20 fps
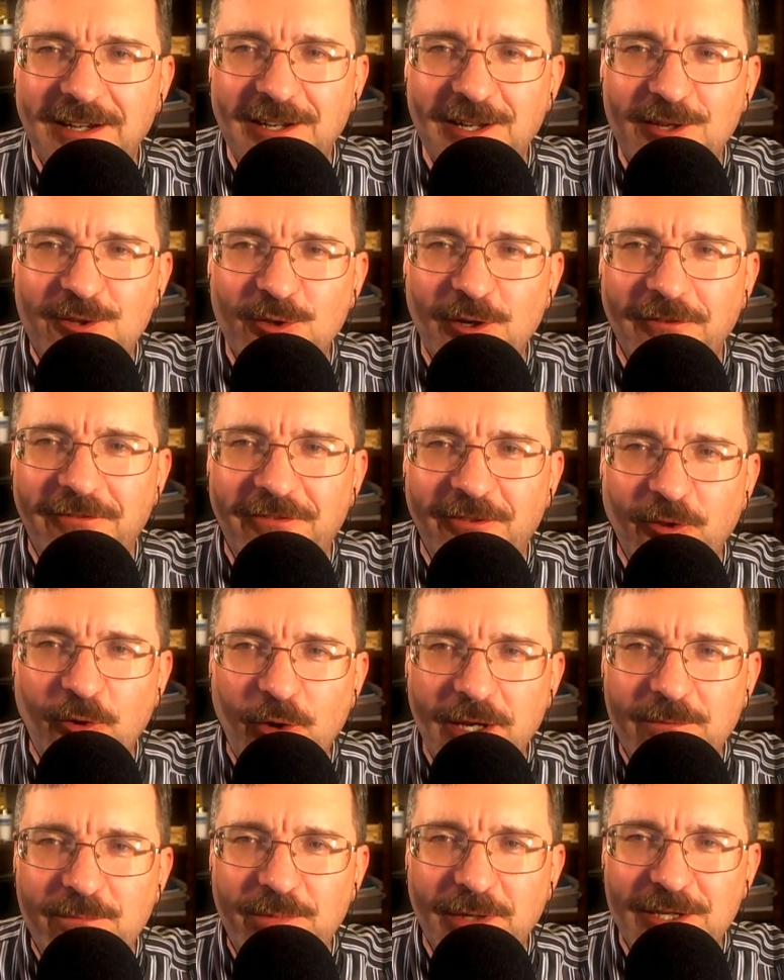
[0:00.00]
He drew a
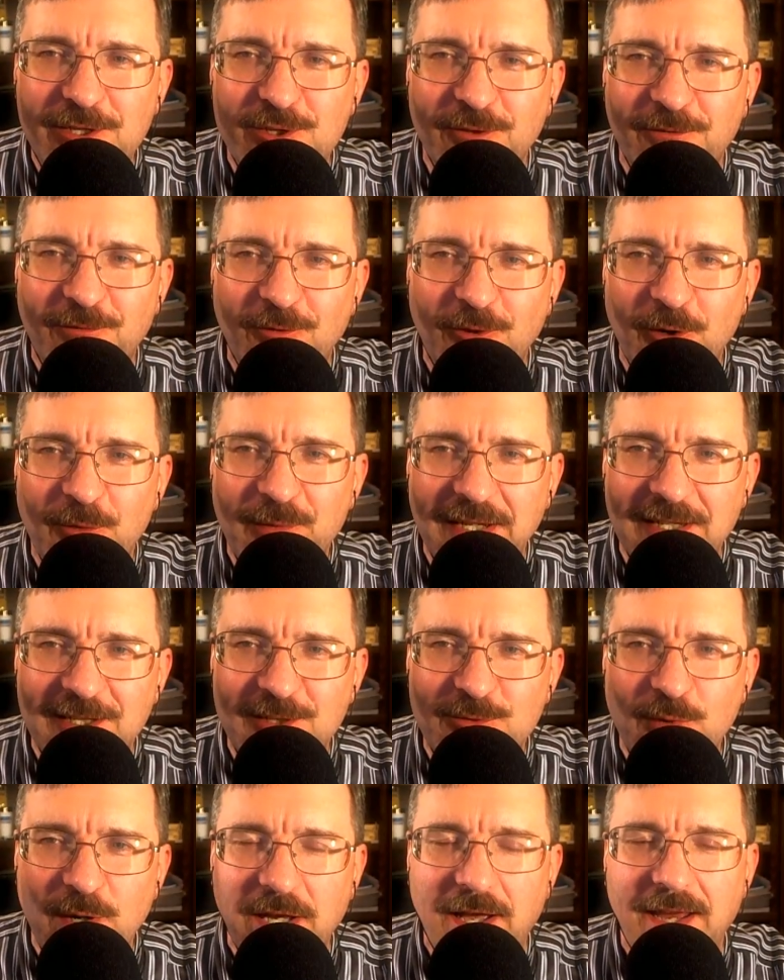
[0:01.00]
Floyd picture for me as
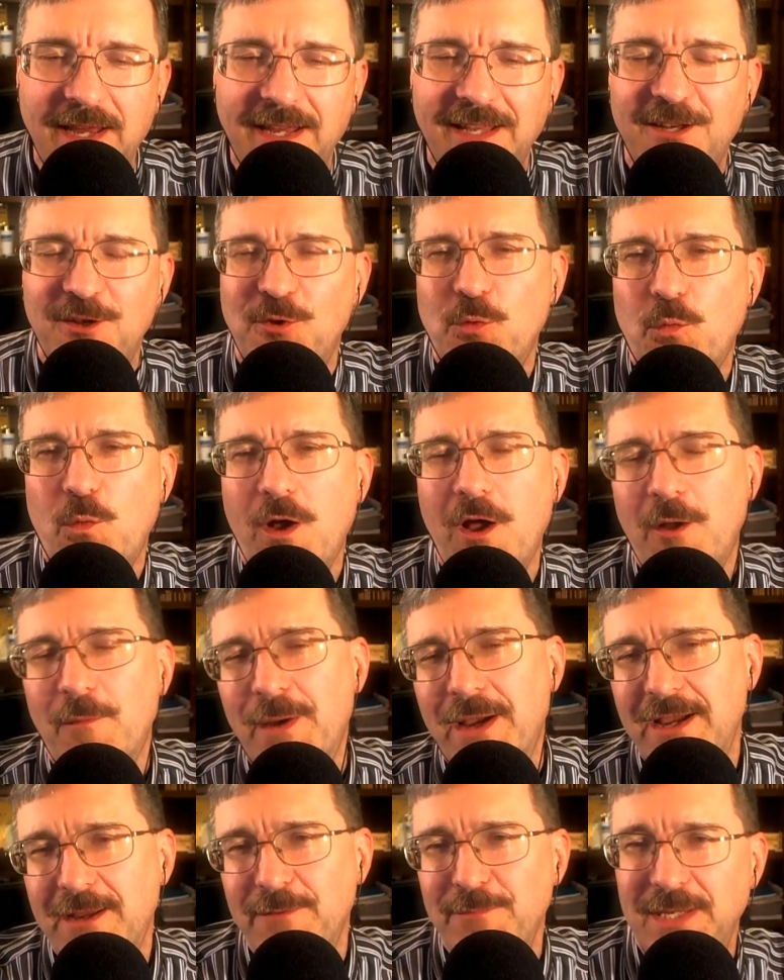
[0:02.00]
well, hanging on the wall
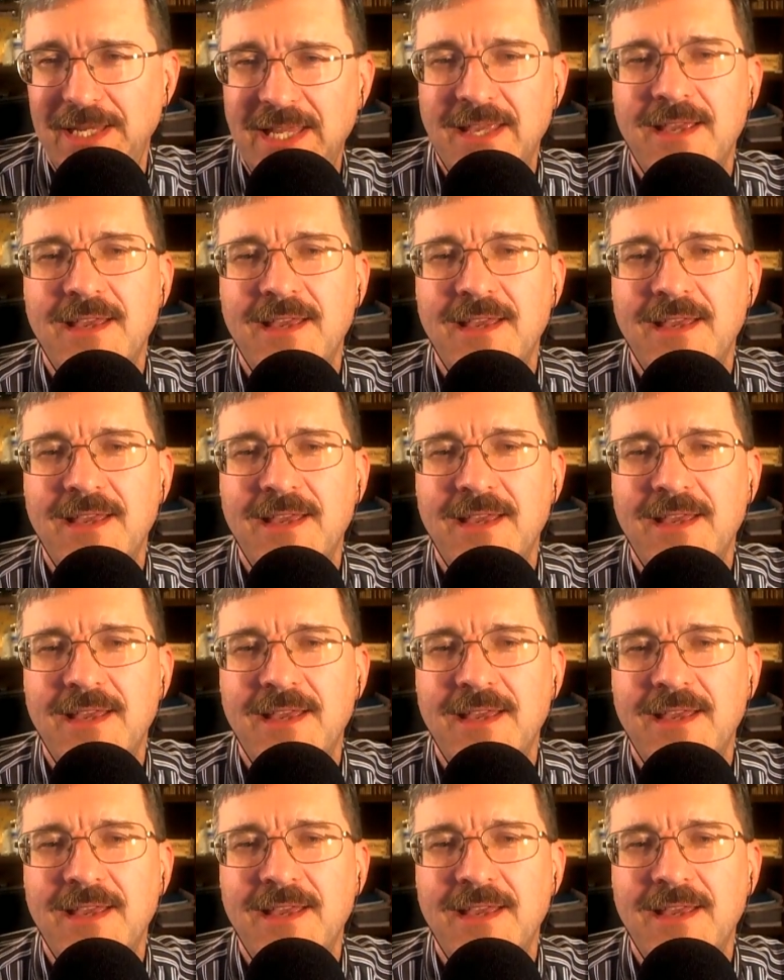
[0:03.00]
behind me.